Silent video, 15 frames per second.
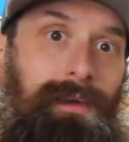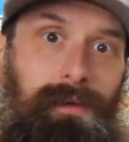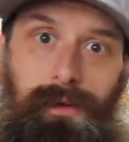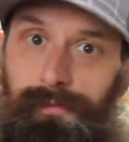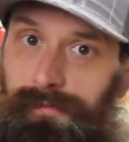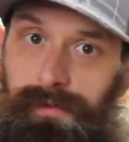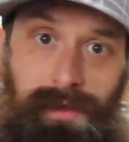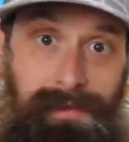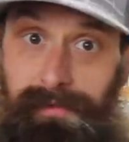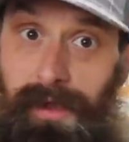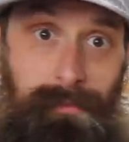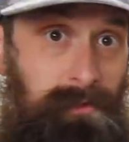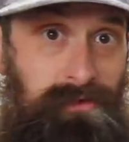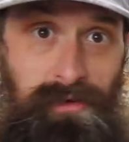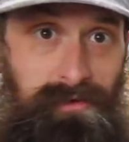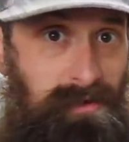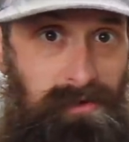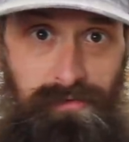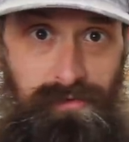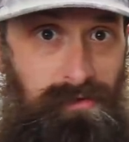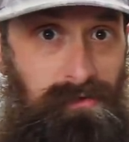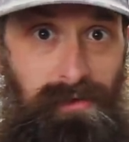you know, if that timing chain
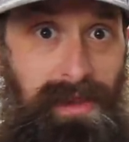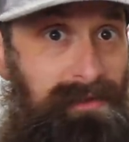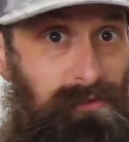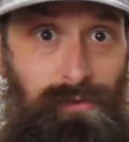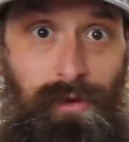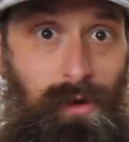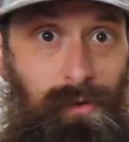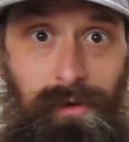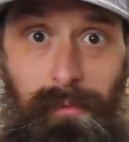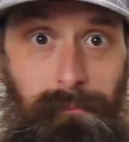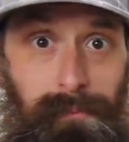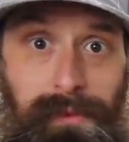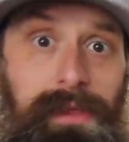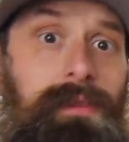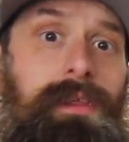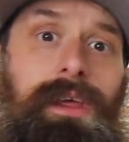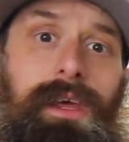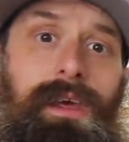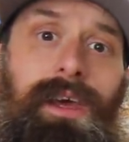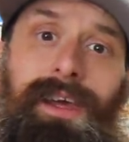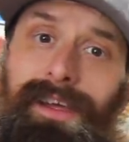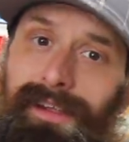tensioner lets go
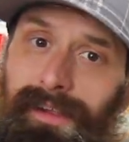completely,